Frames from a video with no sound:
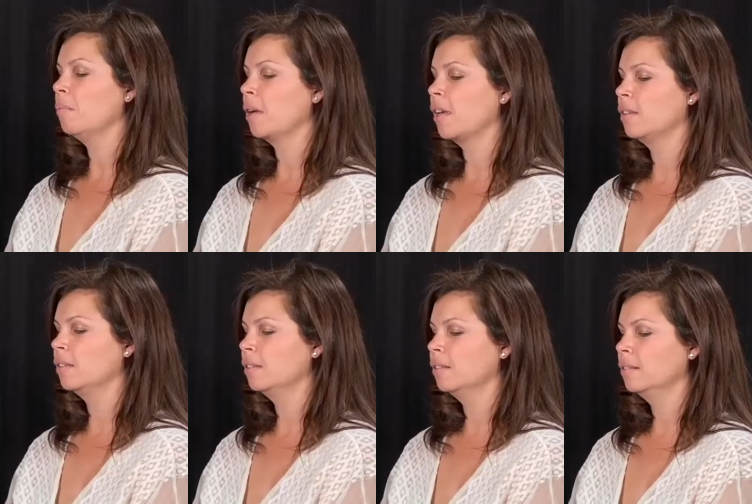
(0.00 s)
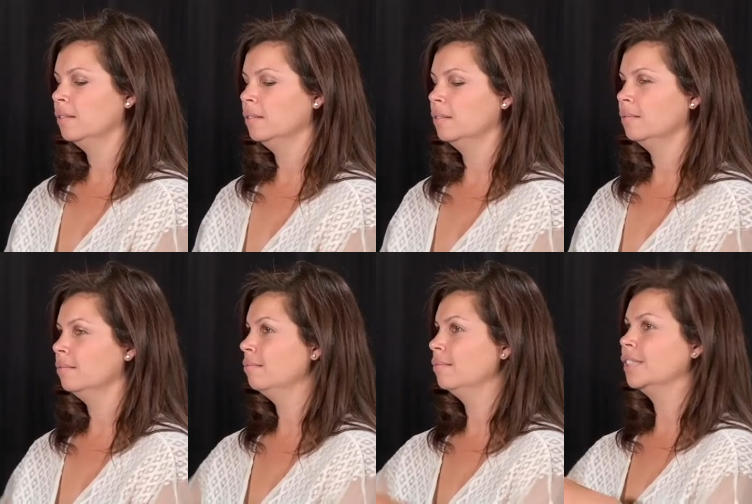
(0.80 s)
but
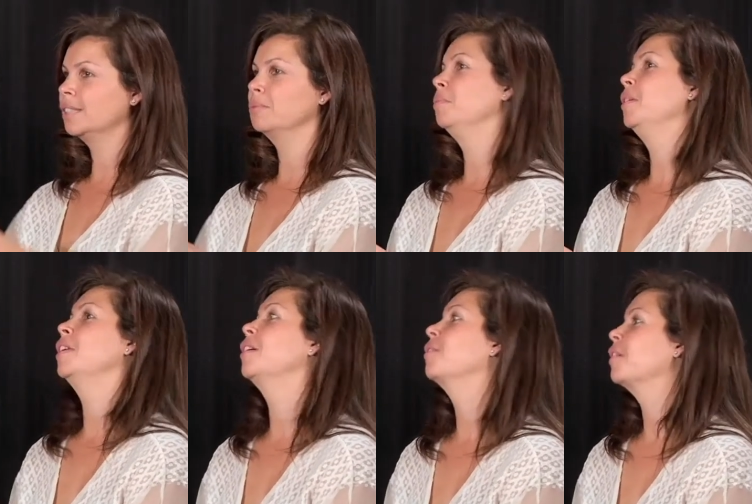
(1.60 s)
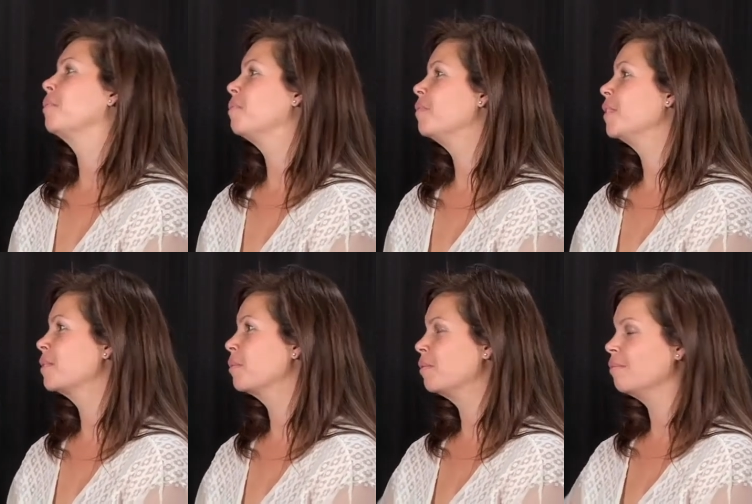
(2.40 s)
this would be an outcome. This
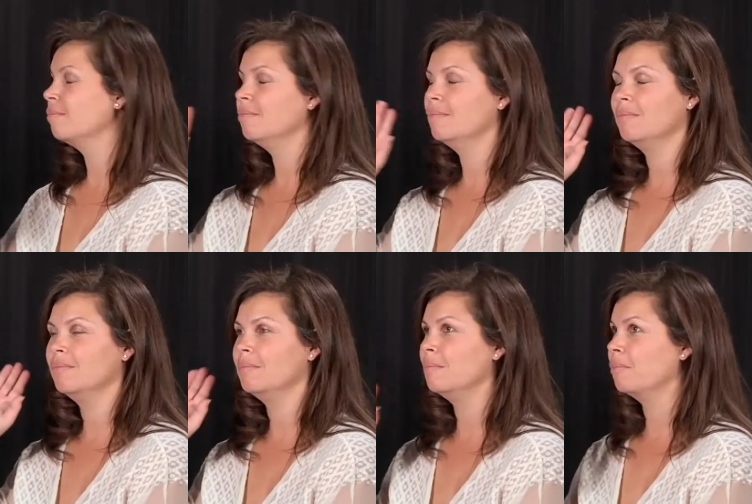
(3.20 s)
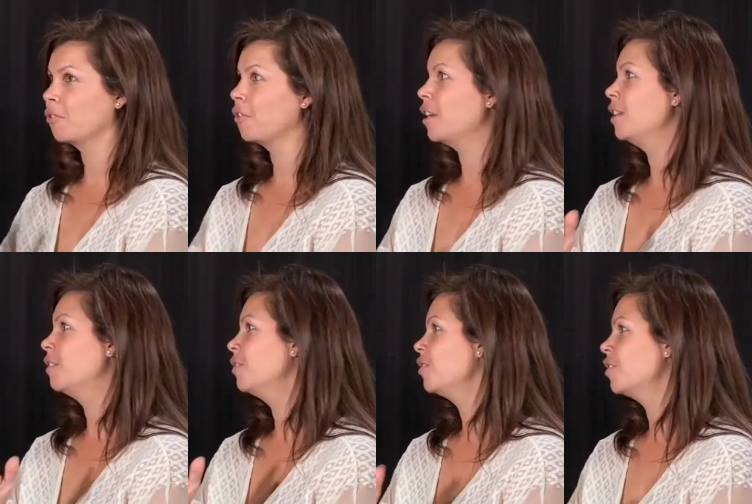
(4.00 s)
would create
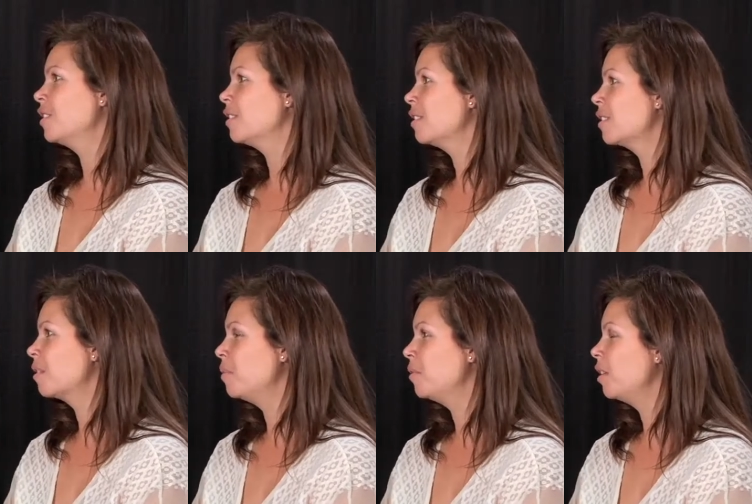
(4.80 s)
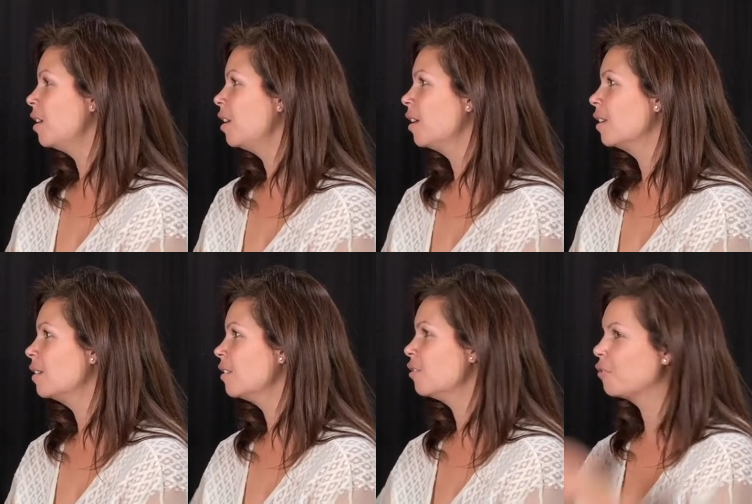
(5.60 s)
divisions in this community?
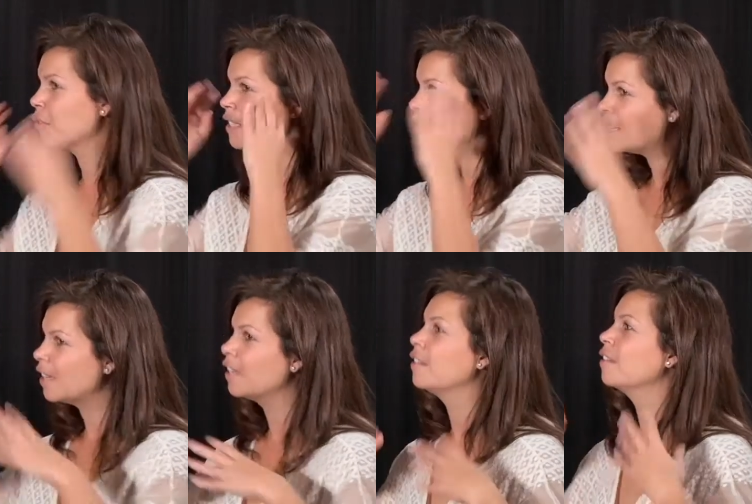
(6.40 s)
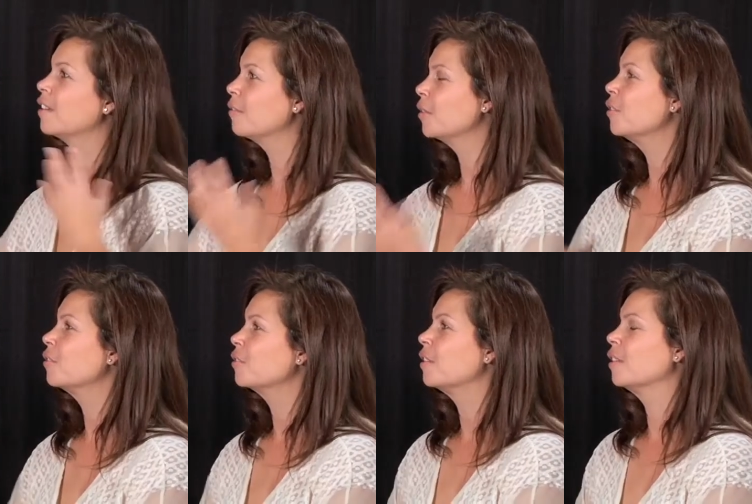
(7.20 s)
And did you foresee anything when
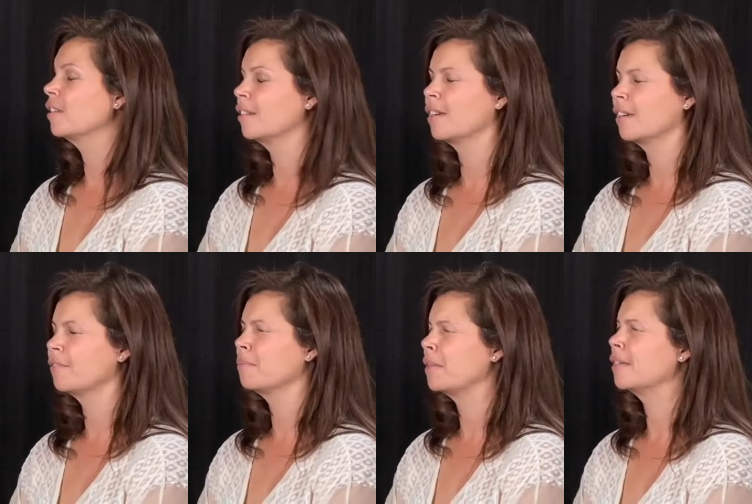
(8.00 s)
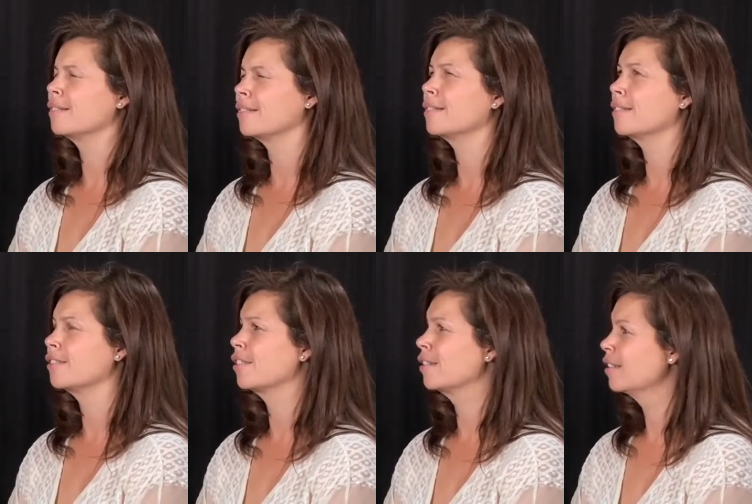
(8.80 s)
you were thinking, well, I have to make this decision? I
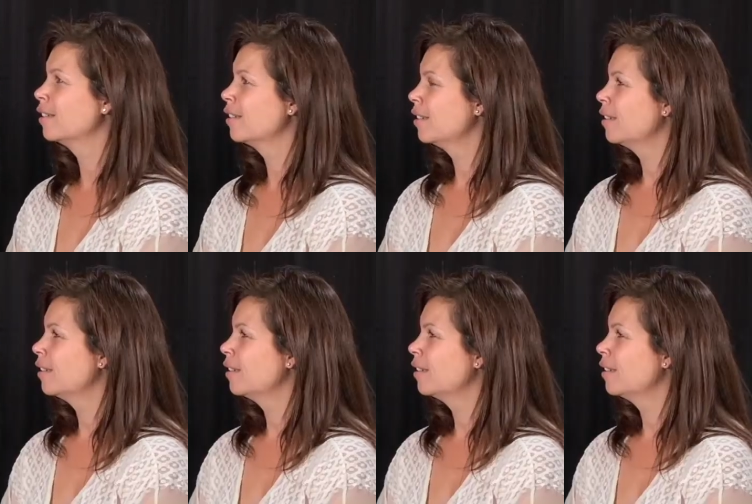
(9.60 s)
think what